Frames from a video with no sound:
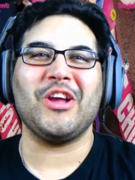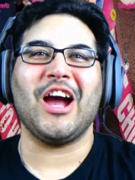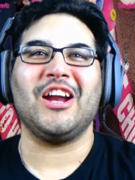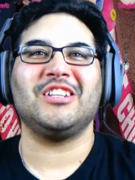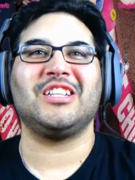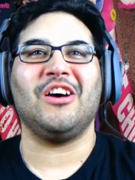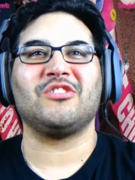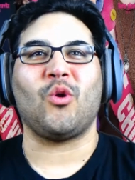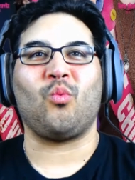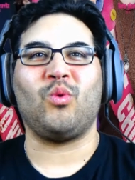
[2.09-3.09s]
We got
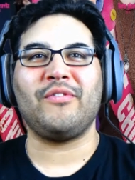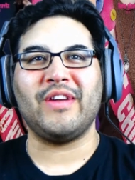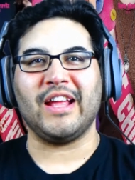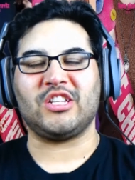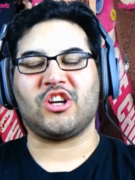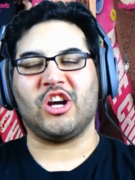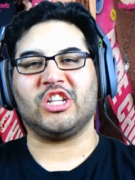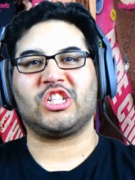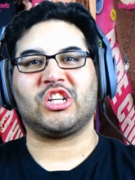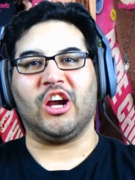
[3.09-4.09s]
ourselves Rough Night
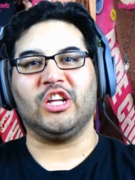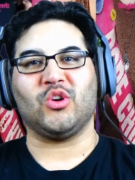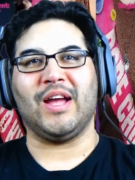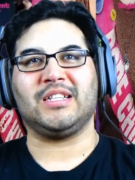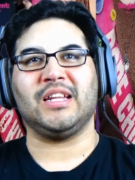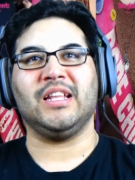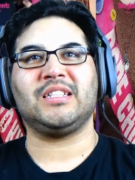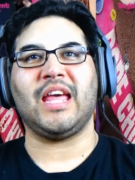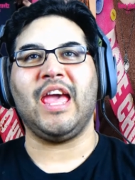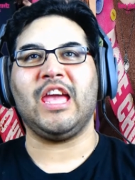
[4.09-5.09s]
starring Scarlett Johansson.
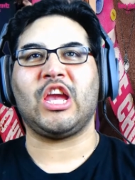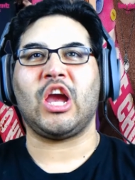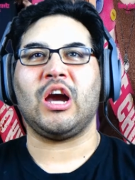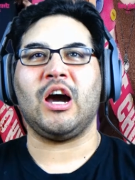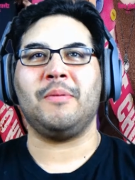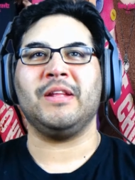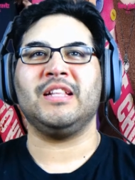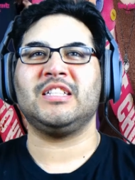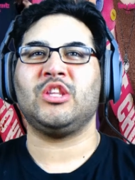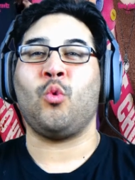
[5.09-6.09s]
It's a comedy.
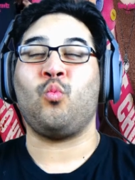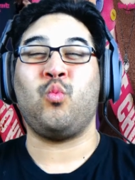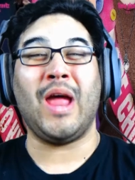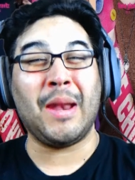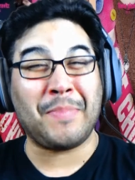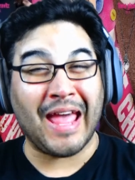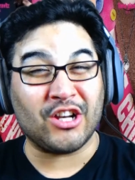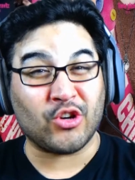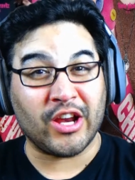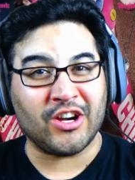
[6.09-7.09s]
This is the Red
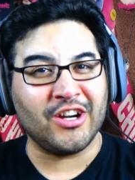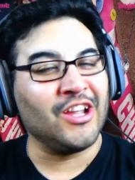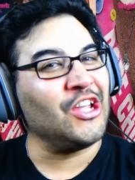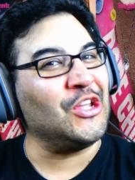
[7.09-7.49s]
Band trailer.